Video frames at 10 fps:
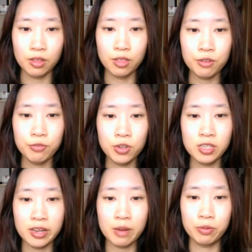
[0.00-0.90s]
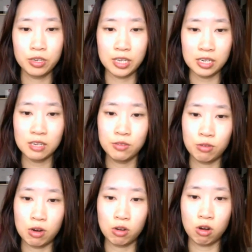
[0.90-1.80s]
The foods that are protective to
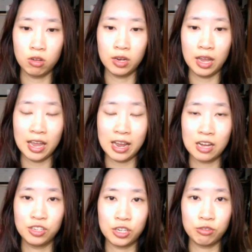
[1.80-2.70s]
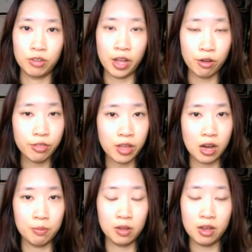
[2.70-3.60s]
our colon and our general health
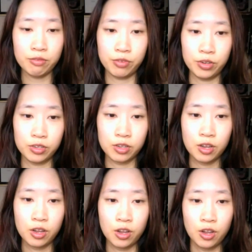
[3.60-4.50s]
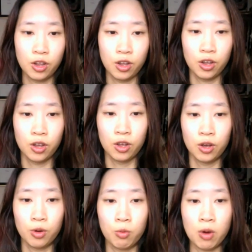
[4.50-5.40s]
are plant foods,
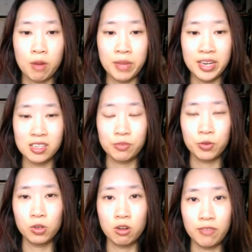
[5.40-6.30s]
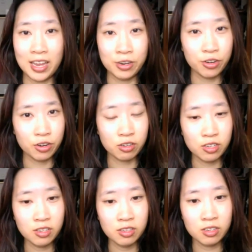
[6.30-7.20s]
while meat is full of
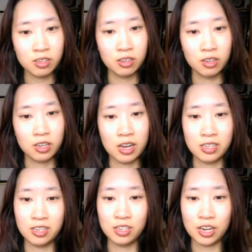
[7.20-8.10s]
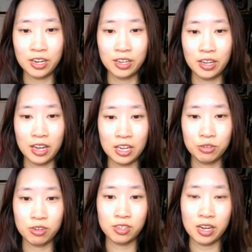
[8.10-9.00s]
endotoxins, carcinogenic
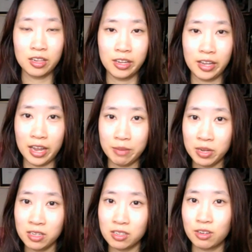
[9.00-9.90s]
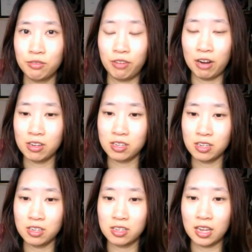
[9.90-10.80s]
heterocyclic amines,
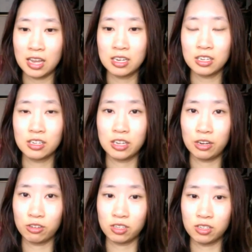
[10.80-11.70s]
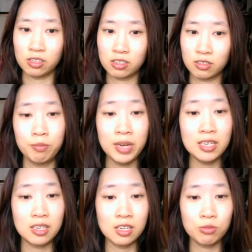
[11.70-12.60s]
viruses, and dioxins.
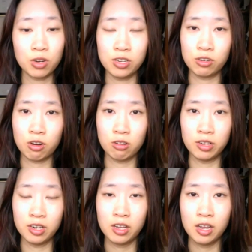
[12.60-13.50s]
Meat does rot in your colon,